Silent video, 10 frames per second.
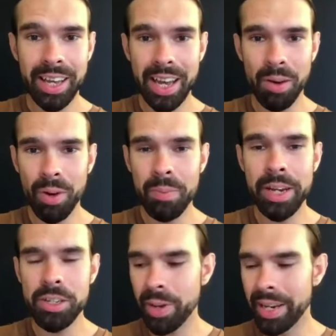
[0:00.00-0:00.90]
What am I
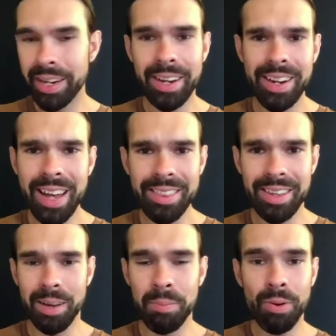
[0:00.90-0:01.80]
doing? Nothing.
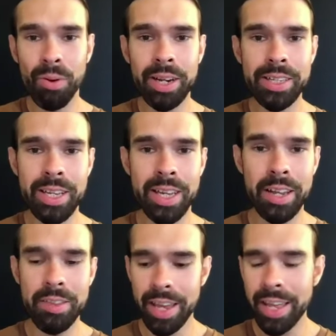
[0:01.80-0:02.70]
I'm pouring tea.
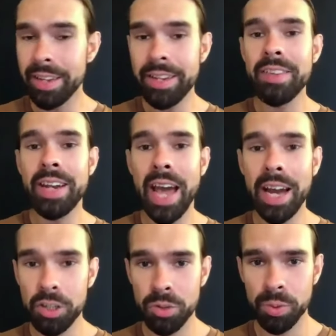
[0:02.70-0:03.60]
It doesn't
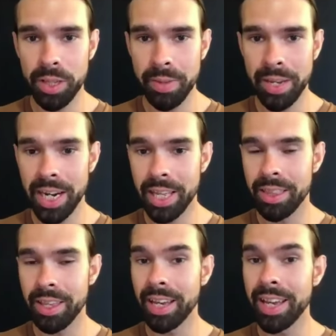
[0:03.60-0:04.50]
actually mean
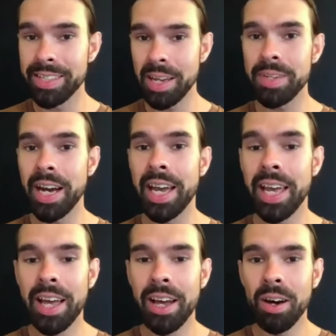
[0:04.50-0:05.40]
anything, except I
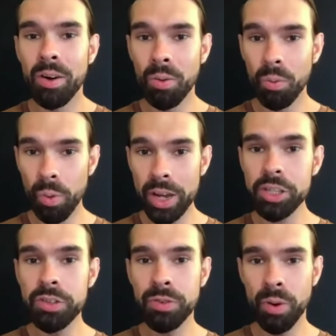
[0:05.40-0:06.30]

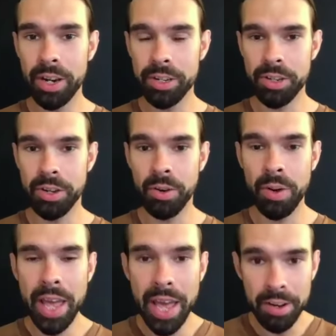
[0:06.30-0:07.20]
wish for it to.
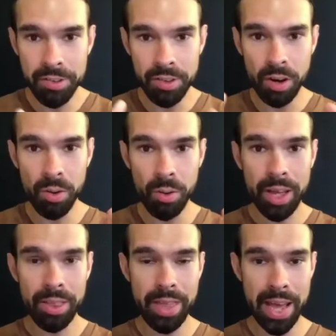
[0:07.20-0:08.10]
And so
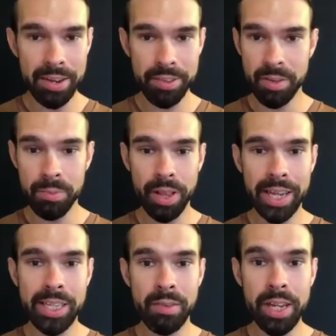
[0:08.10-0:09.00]
that simple
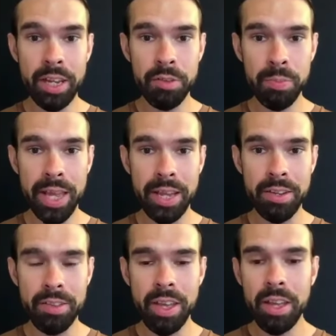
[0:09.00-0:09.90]
activity
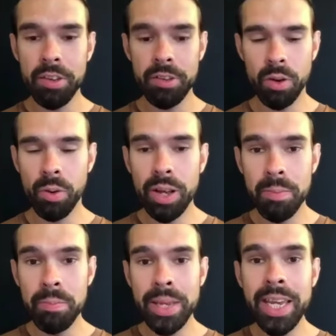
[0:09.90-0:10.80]
expands. So
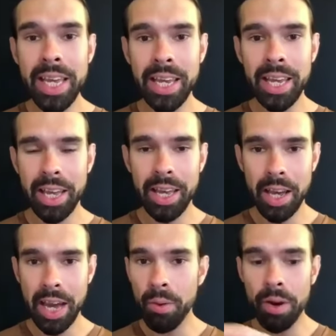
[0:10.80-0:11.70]
meaning,
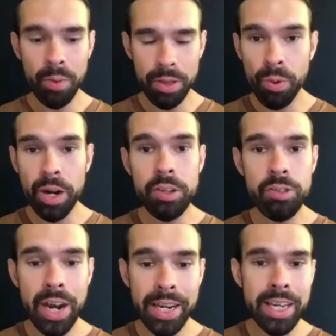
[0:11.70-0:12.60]
whether we're
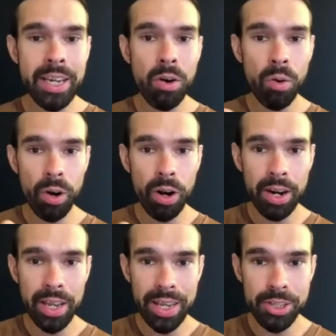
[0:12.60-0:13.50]
extracting or
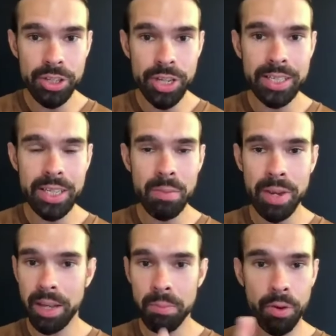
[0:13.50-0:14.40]
injecting
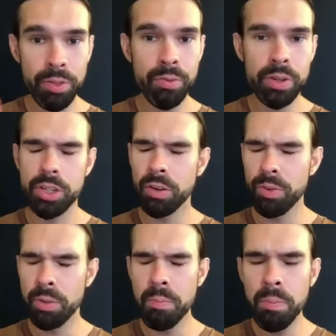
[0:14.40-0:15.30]
meaning, both of which are
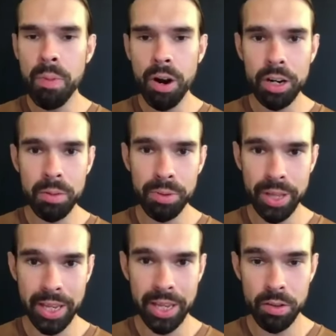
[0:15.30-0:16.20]

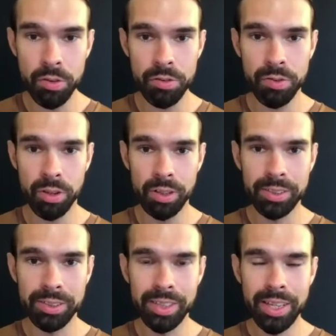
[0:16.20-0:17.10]
remarkably useful,
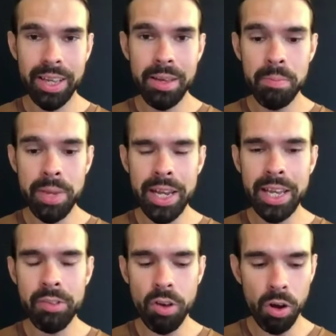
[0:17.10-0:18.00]
meaning
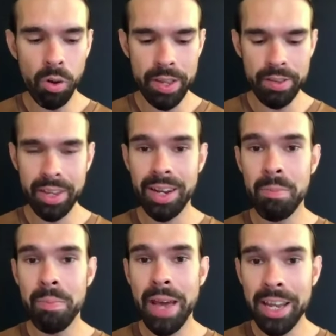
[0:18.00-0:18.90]
is always an
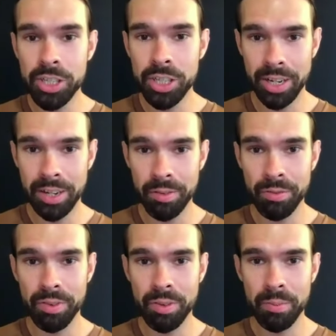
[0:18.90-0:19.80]
imaginative
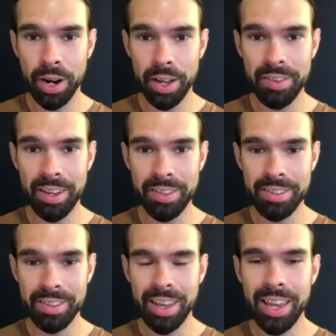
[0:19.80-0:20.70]
process.